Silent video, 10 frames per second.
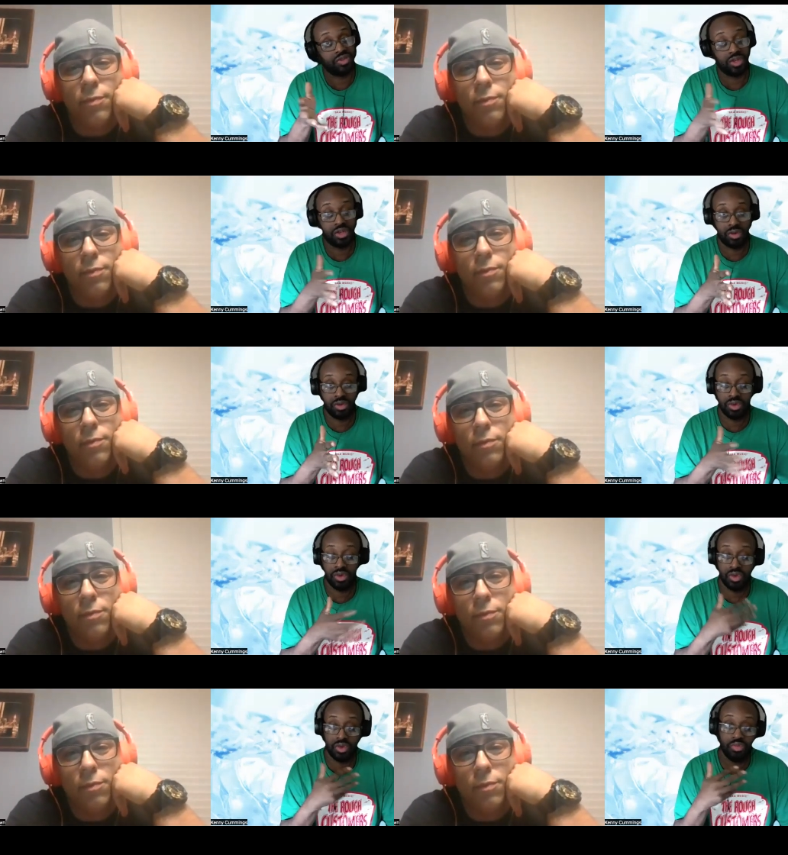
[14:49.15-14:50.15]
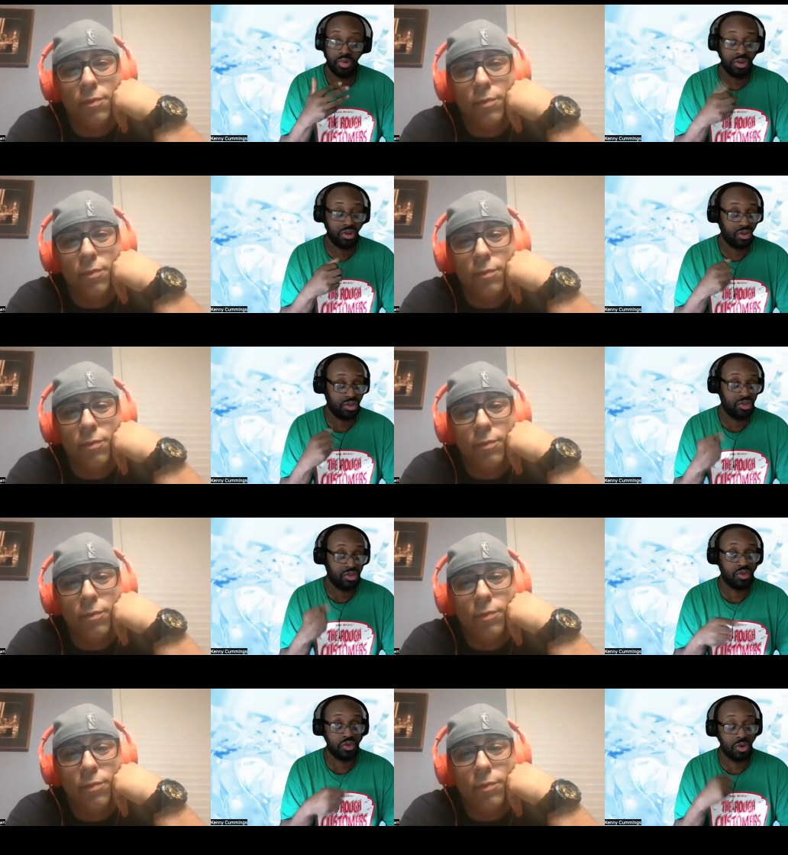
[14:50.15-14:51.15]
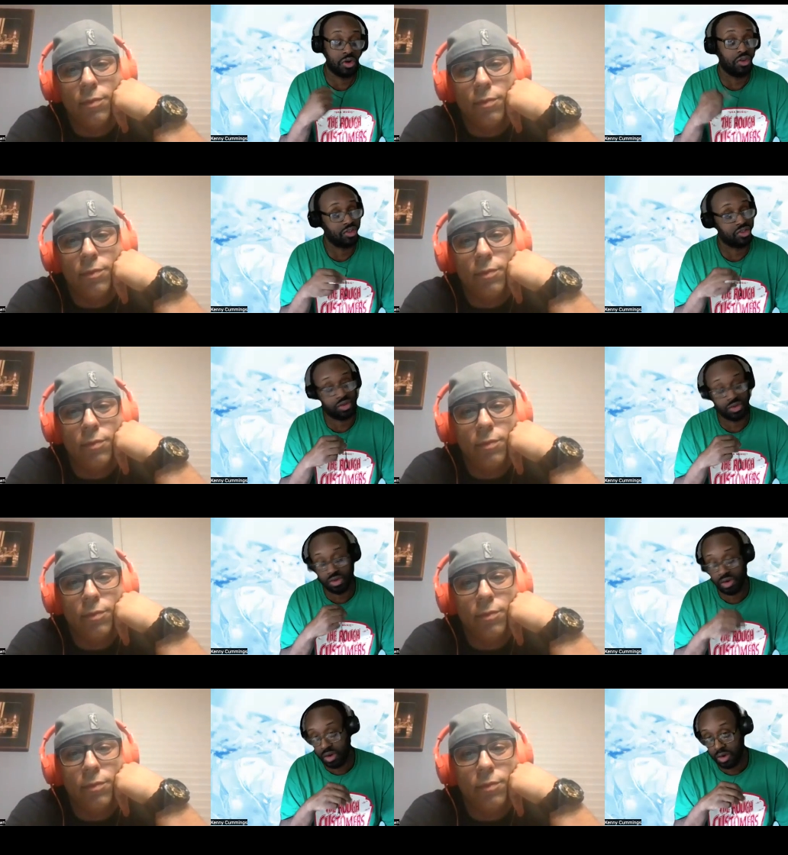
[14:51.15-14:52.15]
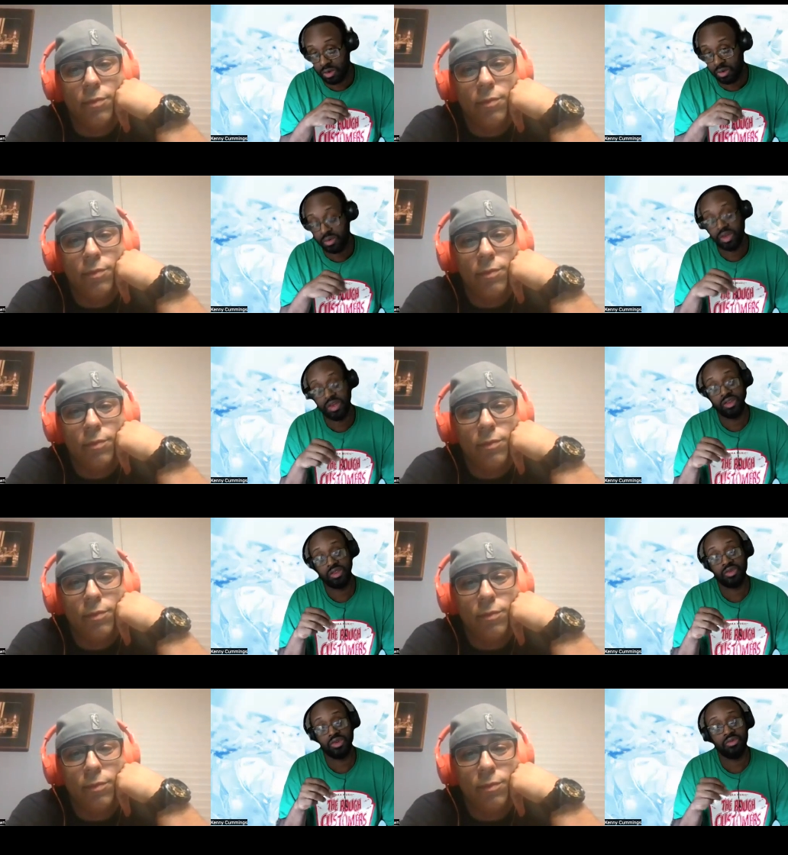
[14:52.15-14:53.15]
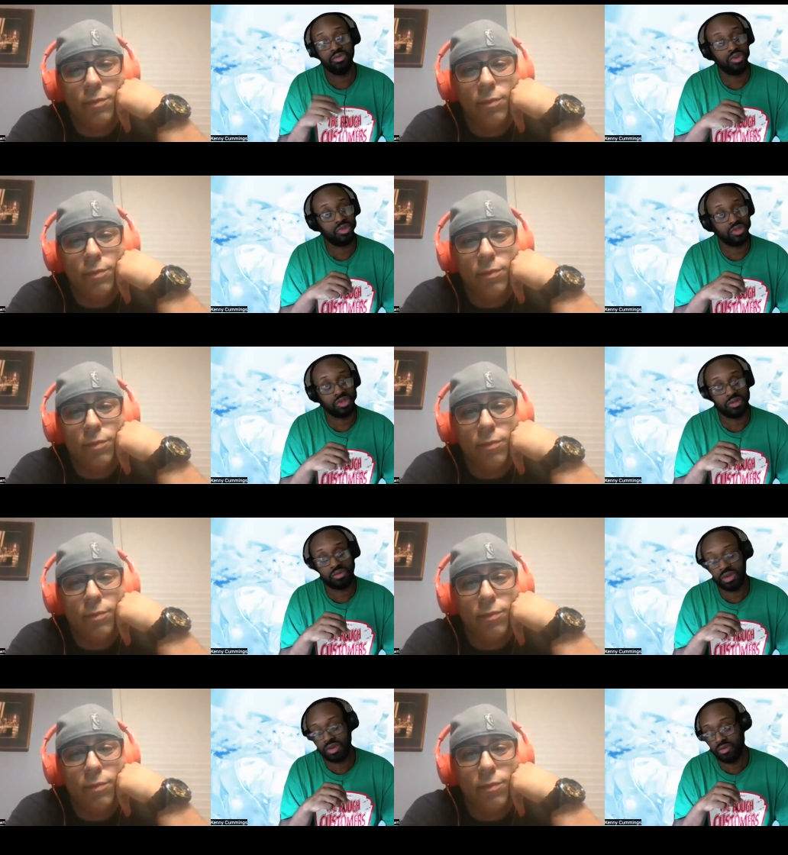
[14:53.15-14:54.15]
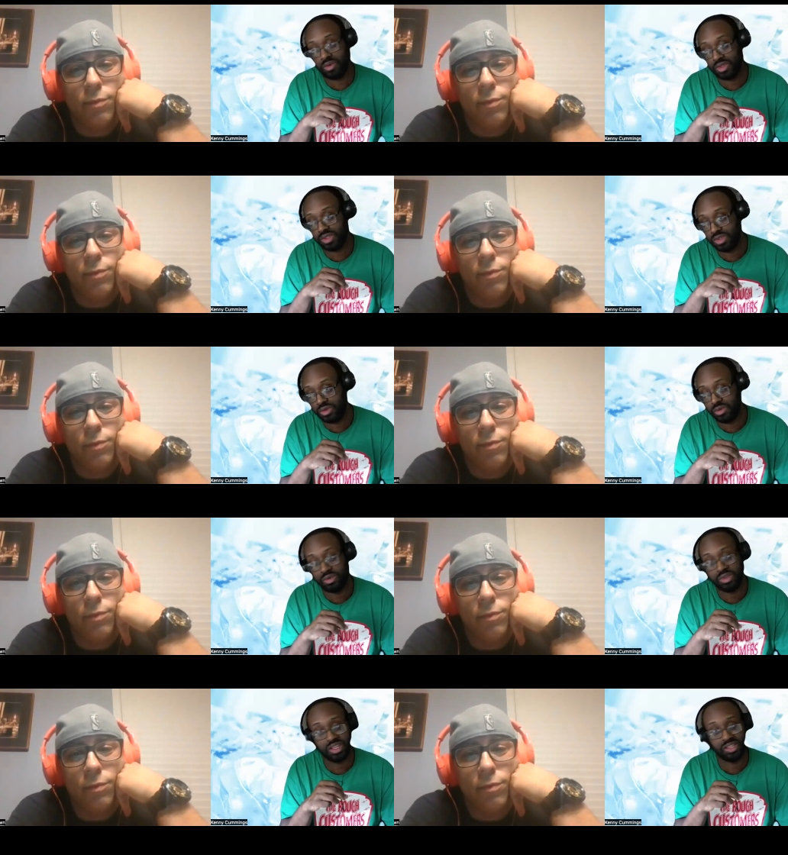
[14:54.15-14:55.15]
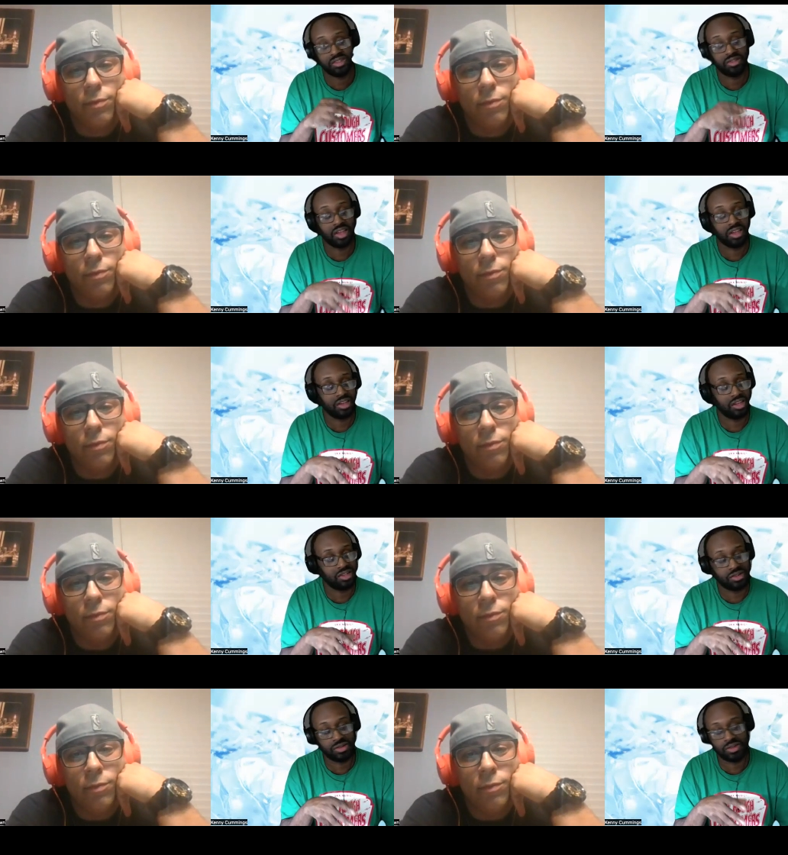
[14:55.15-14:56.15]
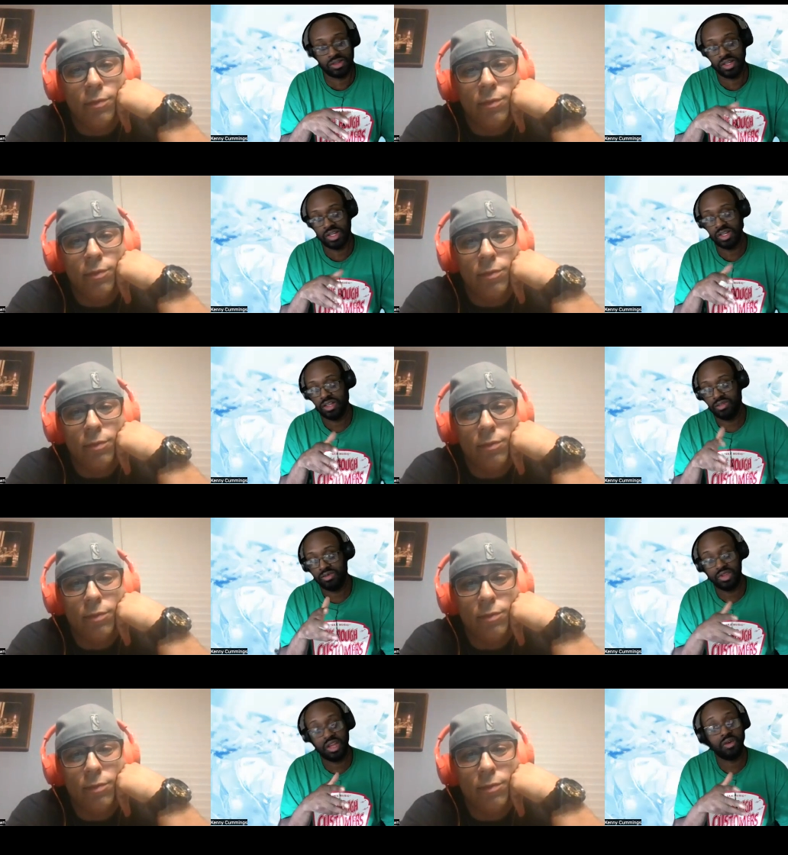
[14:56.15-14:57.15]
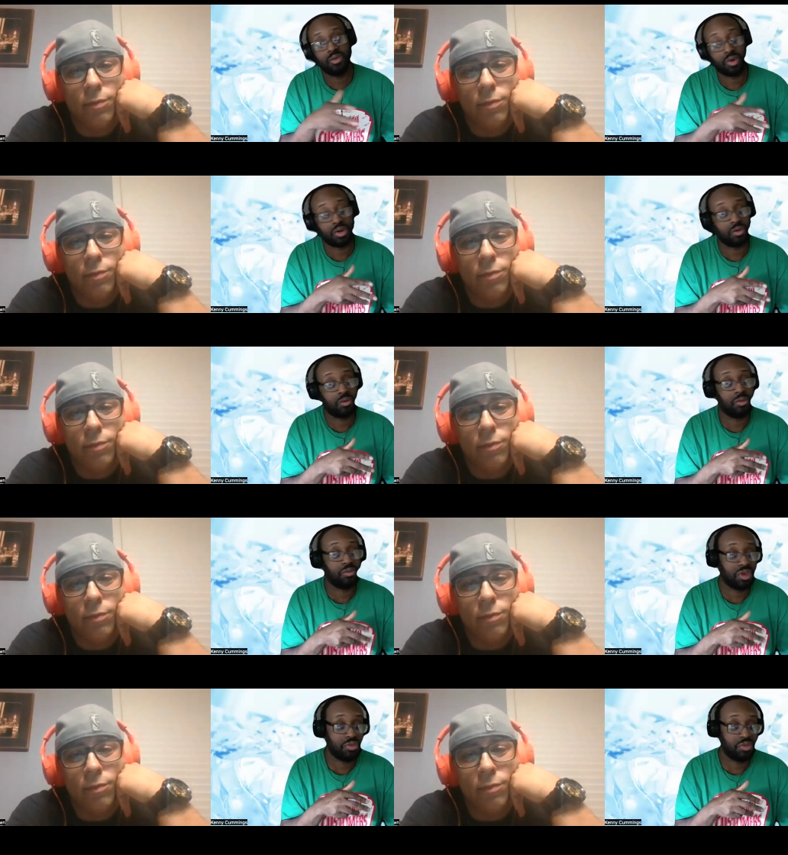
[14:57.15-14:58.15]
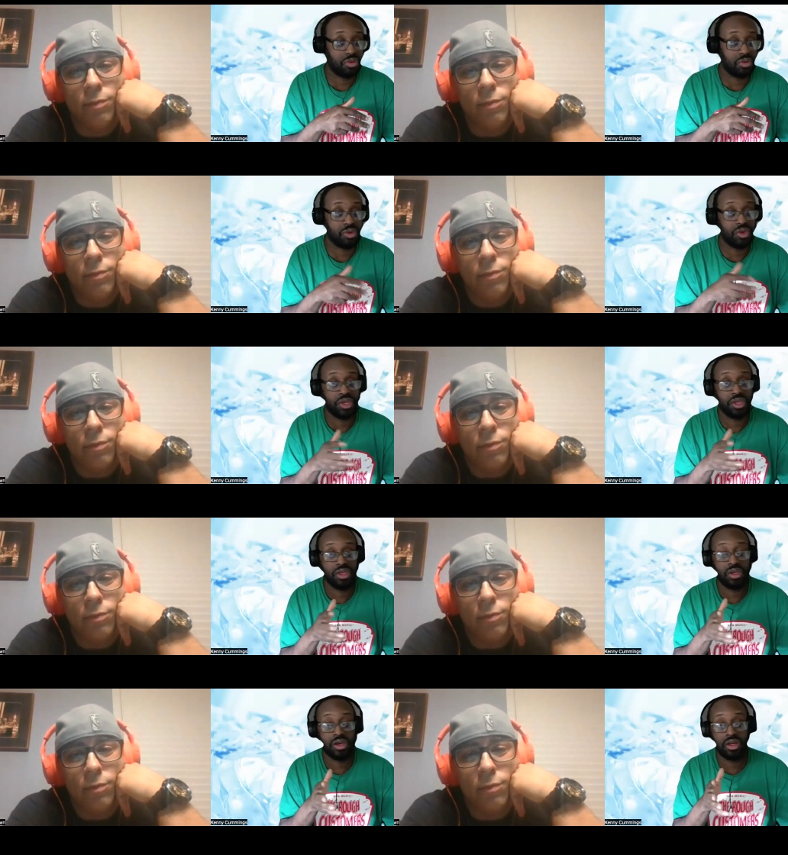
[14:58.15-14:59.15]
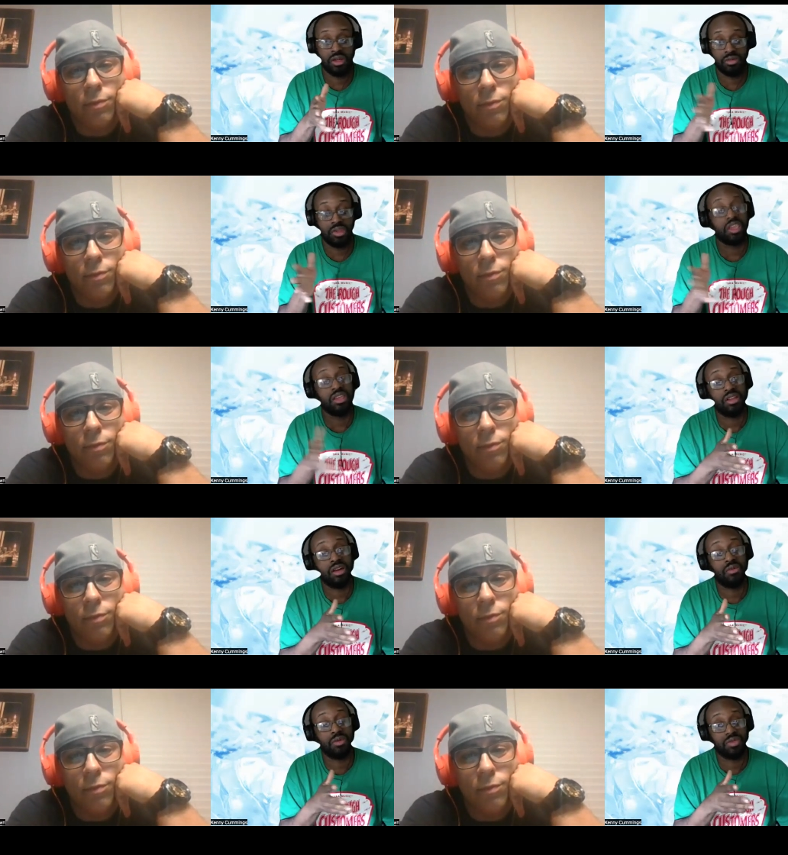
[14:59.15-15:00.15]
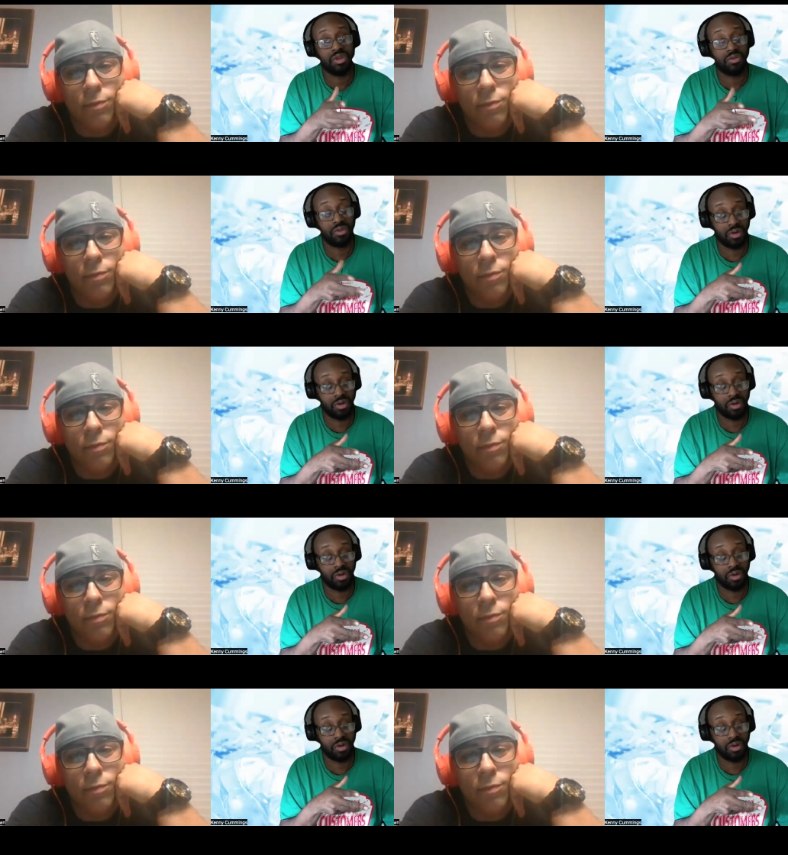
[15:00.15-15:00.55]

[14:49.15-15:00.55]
Speaker 1: You know, you you putting you doing all this on your own, doing the music the way you want to, things of that nature, networking with people, um, linking up with different